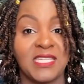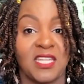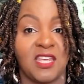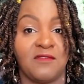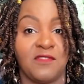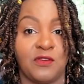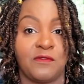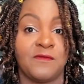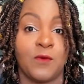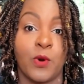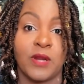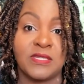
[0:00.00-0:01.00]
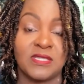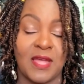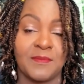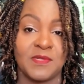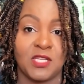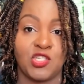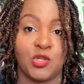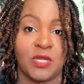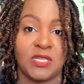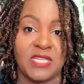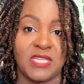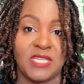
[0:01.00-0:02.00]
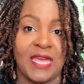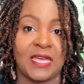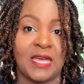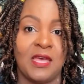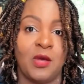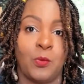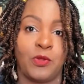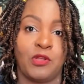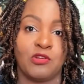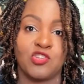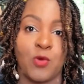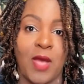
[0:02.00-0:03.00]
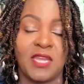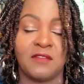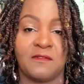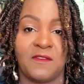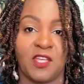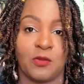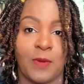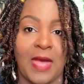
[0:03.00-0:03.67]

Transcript: to give you 4 steps that you can take when you're trying to figure